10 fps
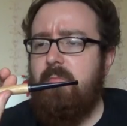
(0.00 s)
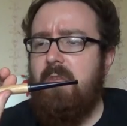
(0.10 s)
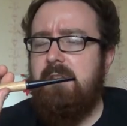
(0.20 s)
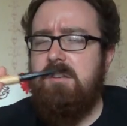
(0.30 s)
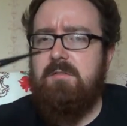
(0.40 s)

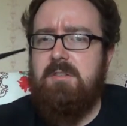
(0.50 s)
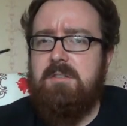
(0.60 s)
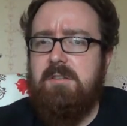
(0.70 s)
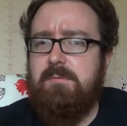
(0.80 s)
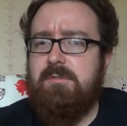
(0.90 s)
And even in
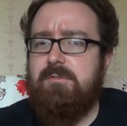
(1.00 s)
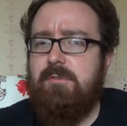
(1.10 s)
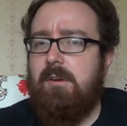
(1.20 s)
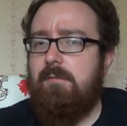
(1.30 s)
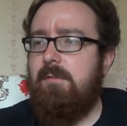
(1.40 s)
terms of
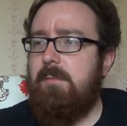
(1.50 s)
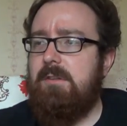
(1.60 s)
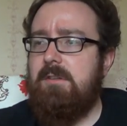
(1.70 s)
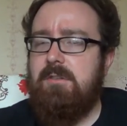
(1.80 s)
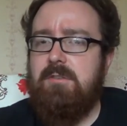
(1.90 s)
strength, I
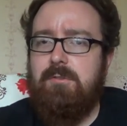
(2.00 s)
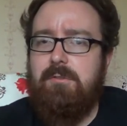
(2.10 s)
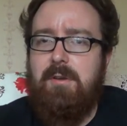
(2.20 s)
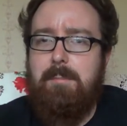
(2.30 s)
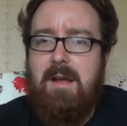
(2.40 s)
mean, it's
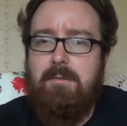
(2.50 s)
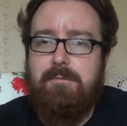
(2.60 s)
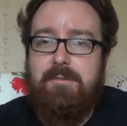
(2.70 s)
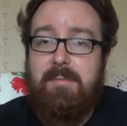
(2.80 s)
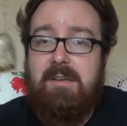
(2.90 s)
only a
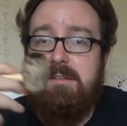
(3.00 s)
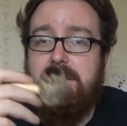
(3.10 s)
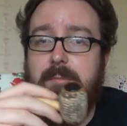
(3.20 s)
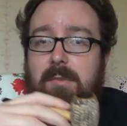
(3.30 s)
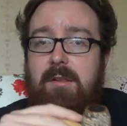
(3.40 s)
mild to
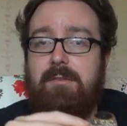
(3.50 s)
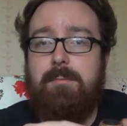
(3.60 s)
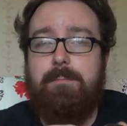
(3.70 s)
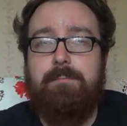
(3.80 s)
medium blend.